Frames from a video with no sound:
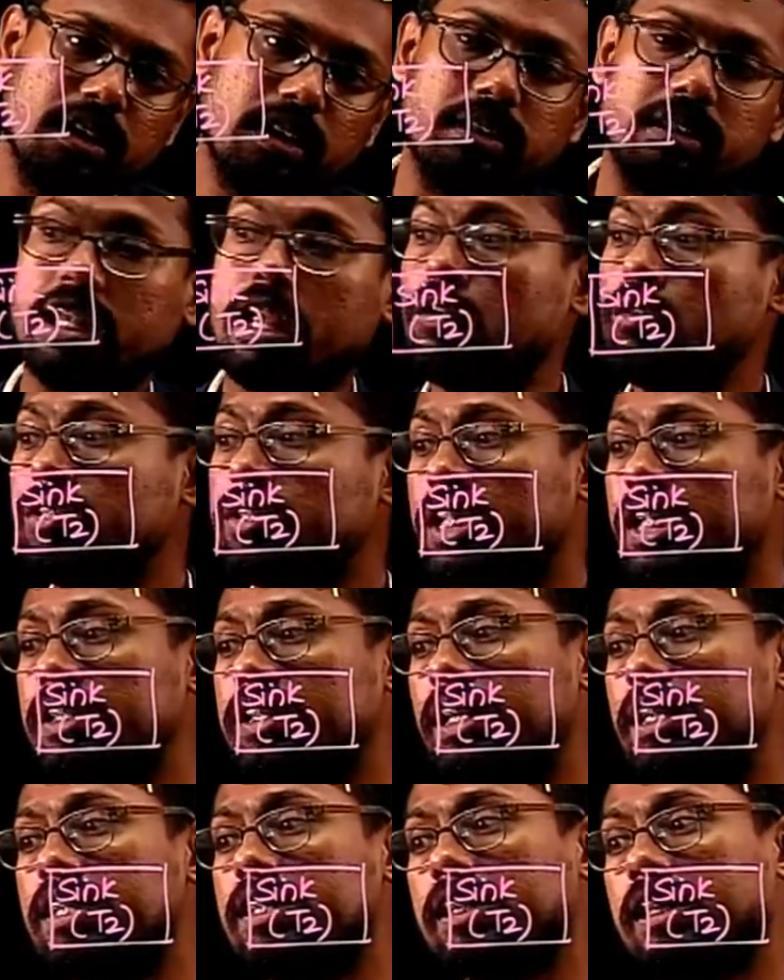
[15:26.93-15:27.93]
Now, since
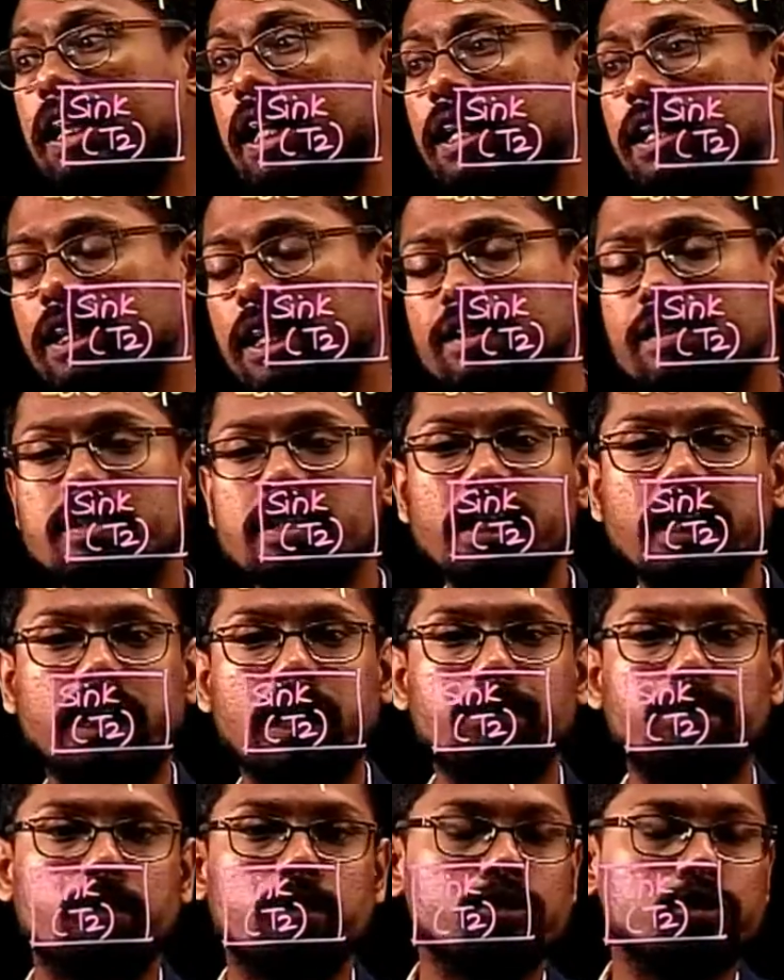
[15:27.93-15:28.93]
it is continuously
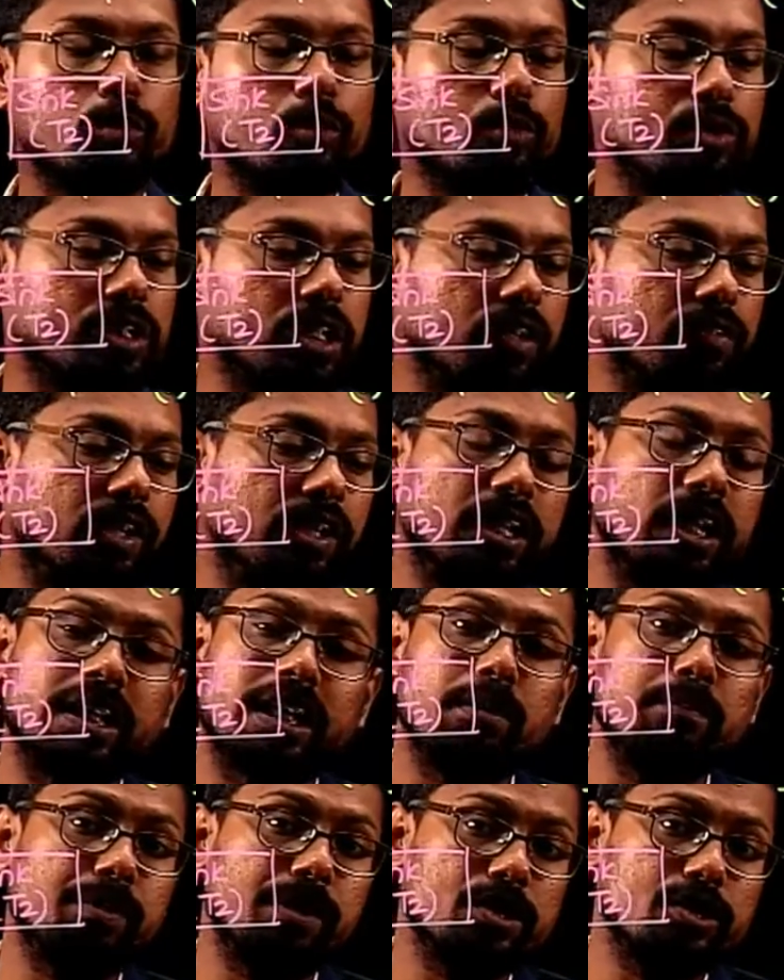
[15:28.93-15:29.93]
kept on source T1, the
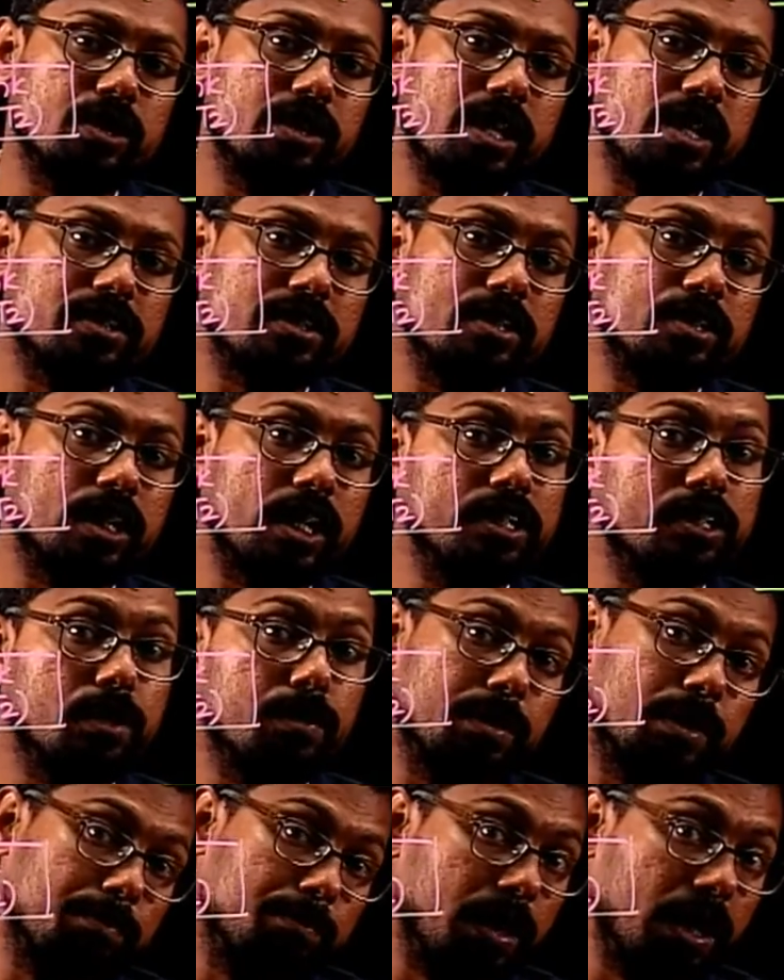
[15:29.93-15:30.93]
temperature doesn't change,
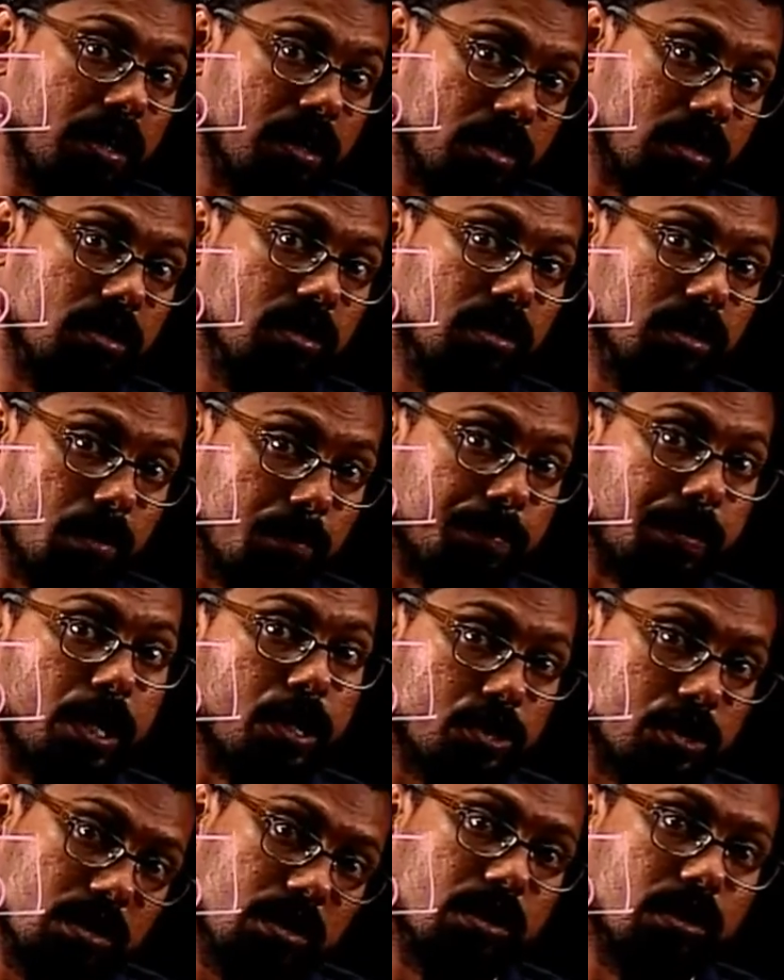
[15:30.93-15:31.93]
but the
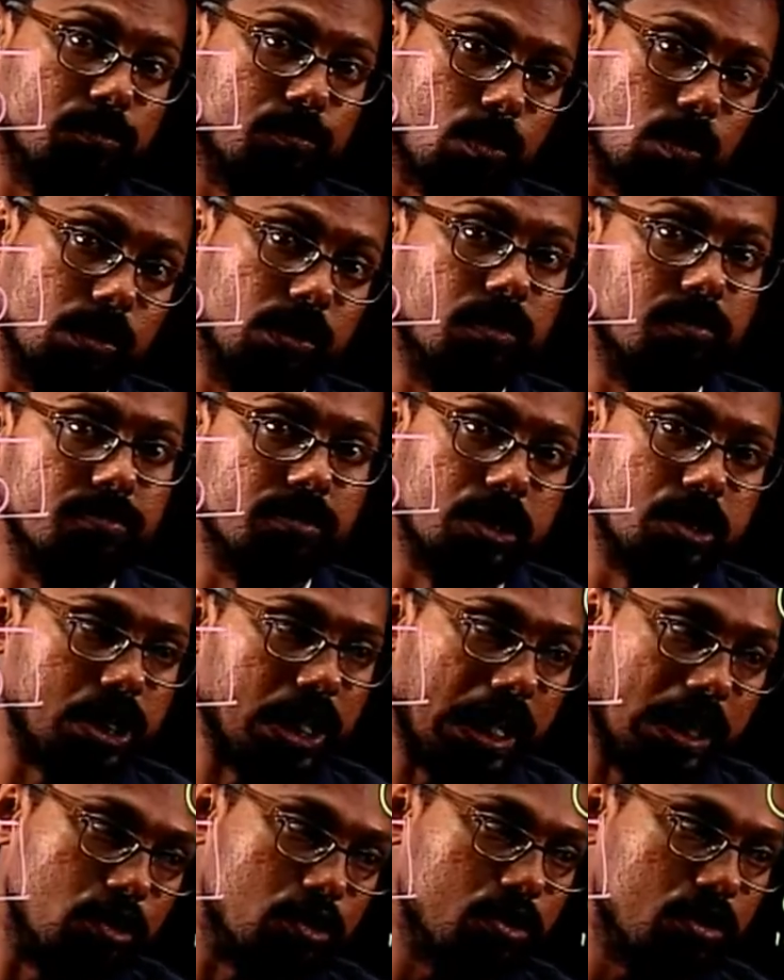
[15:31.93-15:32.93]
pressure and the volume will
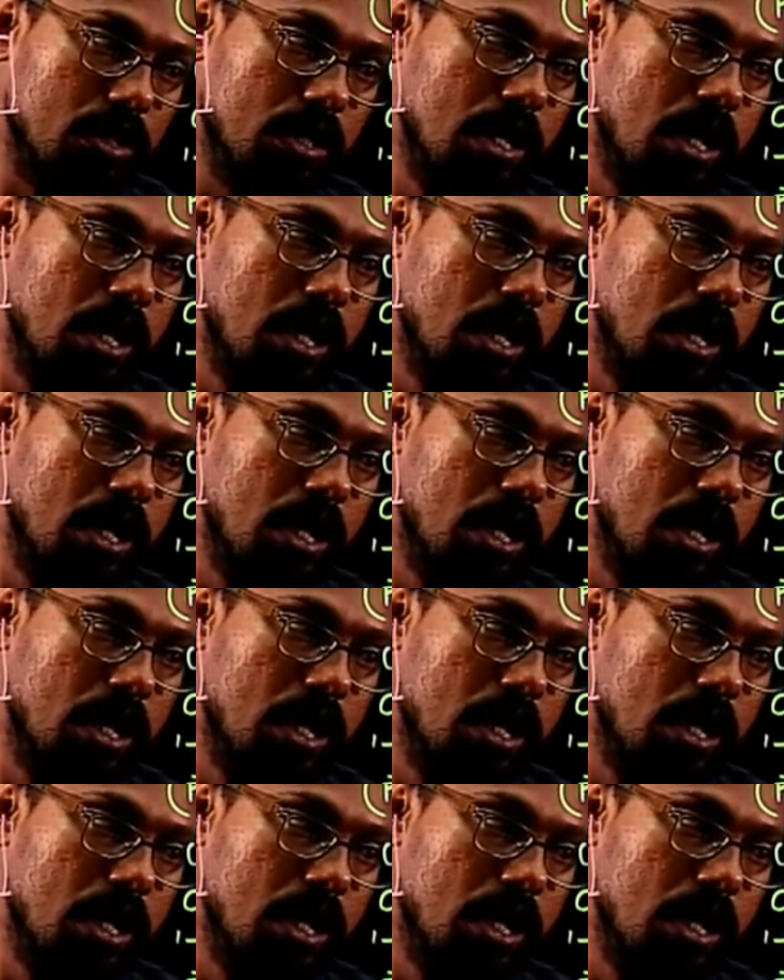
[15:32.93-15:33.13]
change.